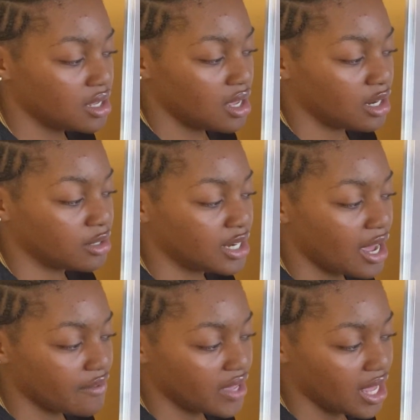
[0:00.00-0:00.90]
and I'm going to
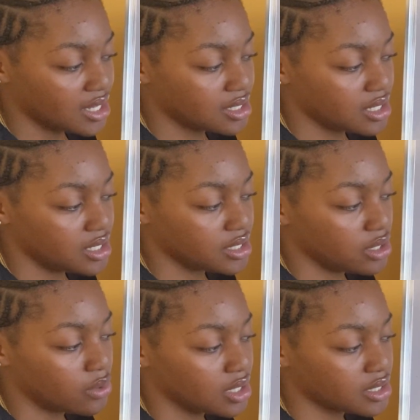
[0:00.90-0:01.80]
have x is
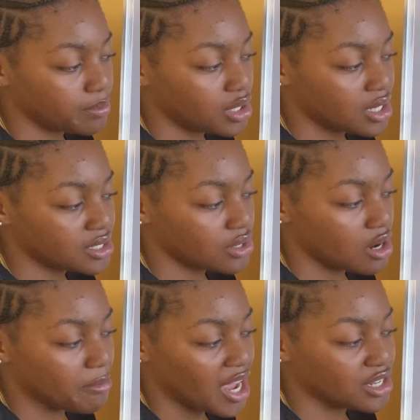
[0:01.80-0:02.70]
equal to plus or
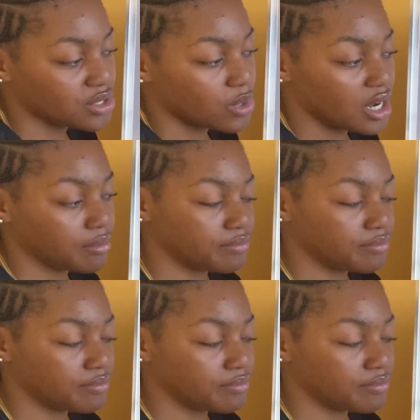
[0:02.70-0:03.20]
minus 1.